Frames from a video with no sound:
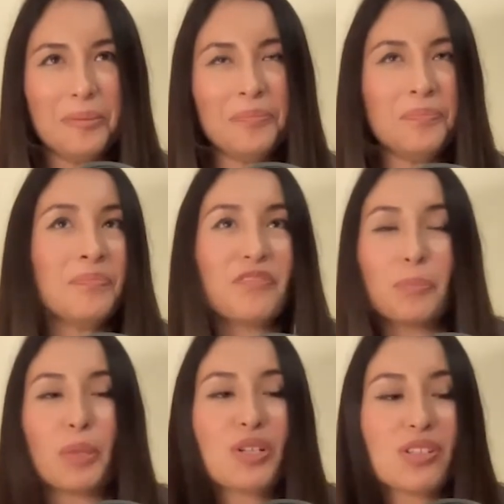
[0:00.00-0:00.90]
And
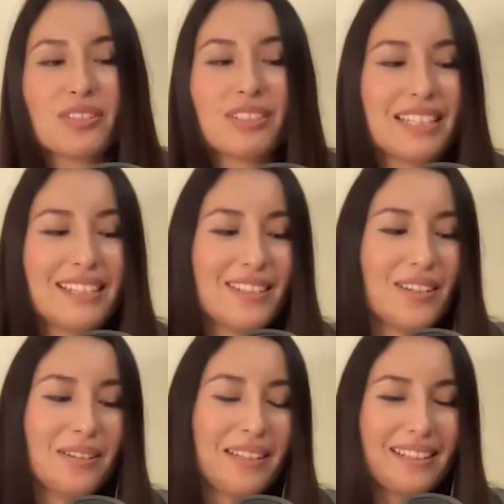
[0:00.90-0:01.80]
personally, you
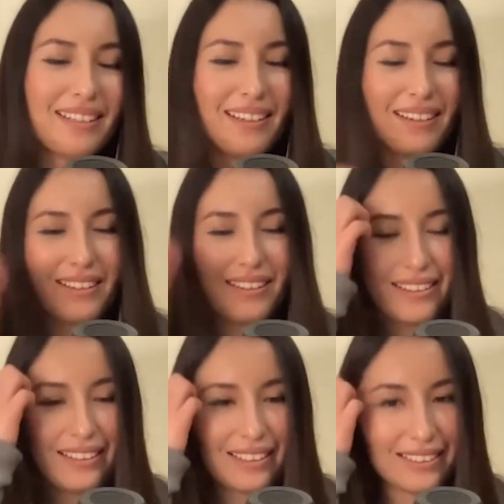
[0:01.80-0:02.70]
know, like I
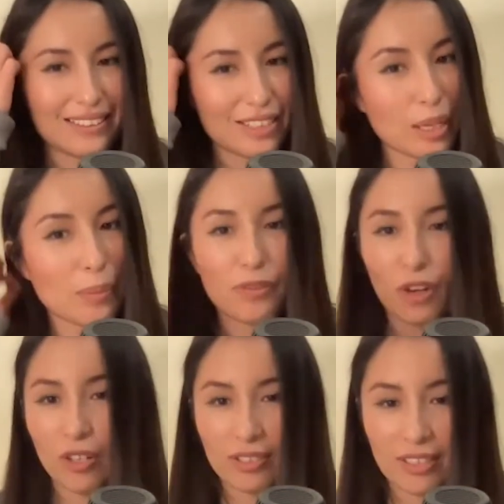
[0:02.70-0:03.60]
like the type of
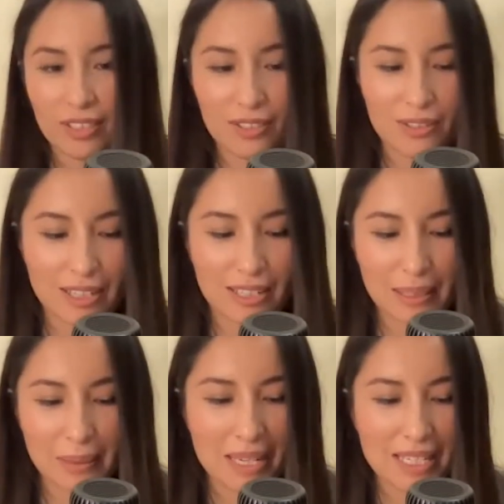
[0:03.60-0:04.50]
content that you create is
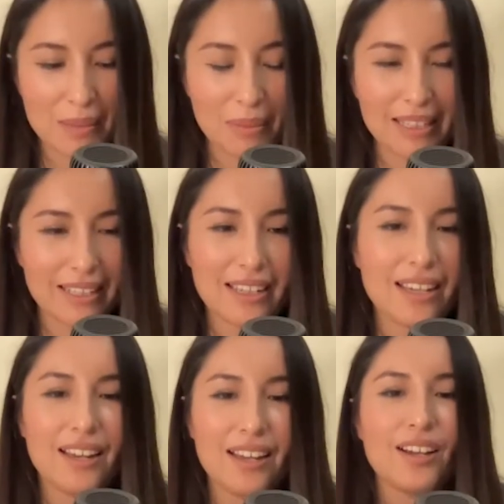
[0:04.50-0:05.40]
amazing, but like,
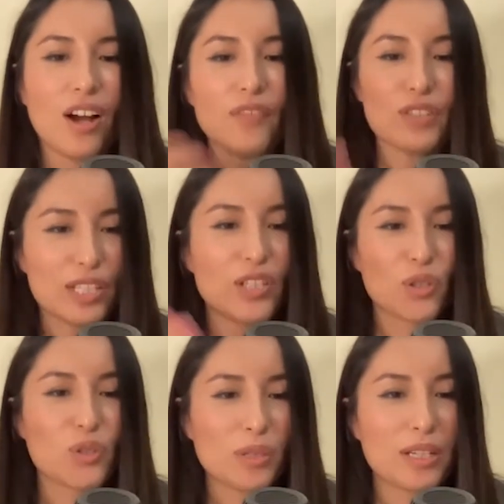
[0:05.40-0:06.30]
obviously you're
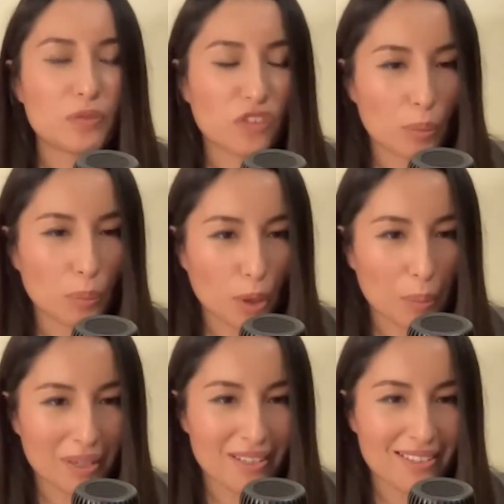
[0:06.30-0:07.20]
doing it for a
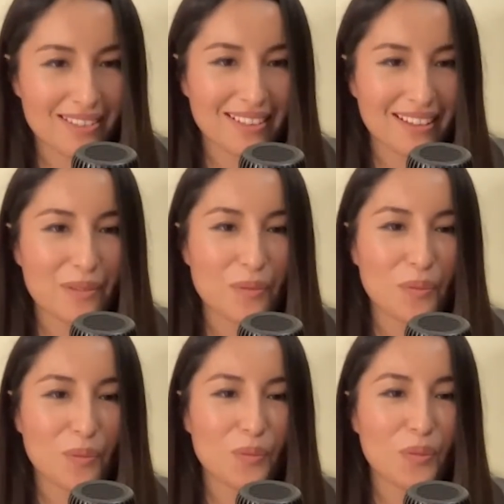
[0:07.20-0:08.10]
purpose. Like
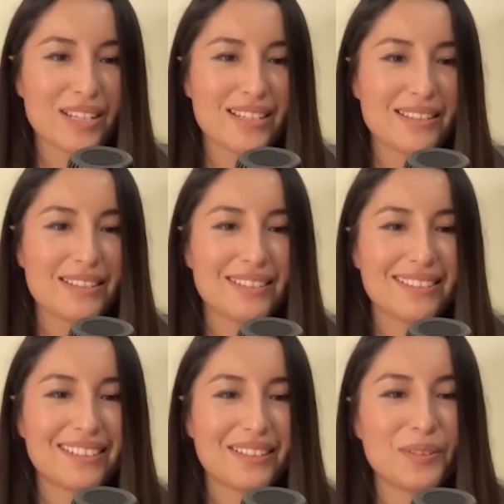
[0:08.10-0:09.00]
what is
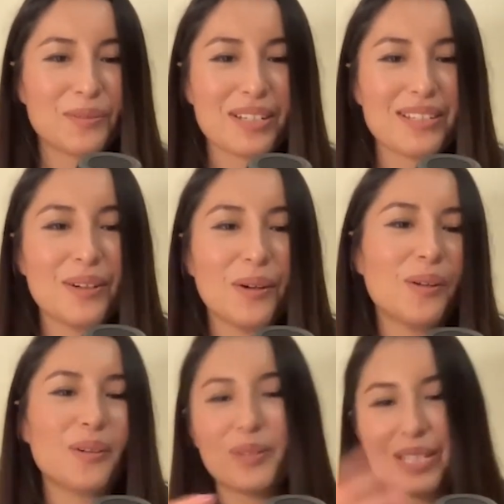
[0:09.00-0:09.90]
the
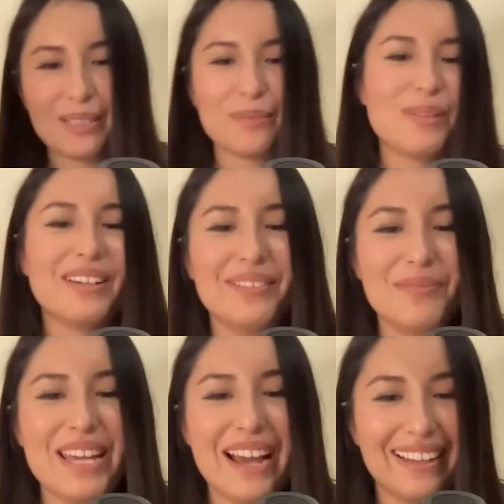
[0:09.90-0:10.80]
whole reason
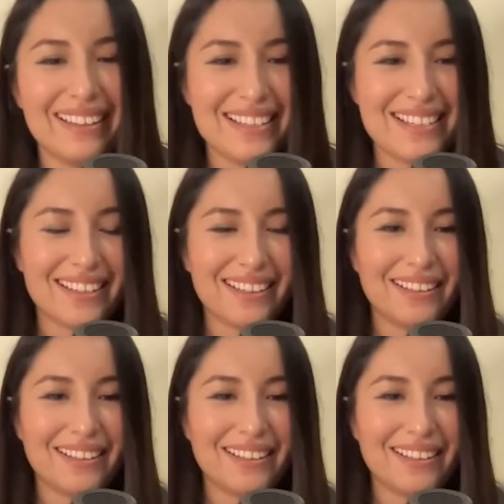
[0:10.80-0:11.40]
behind this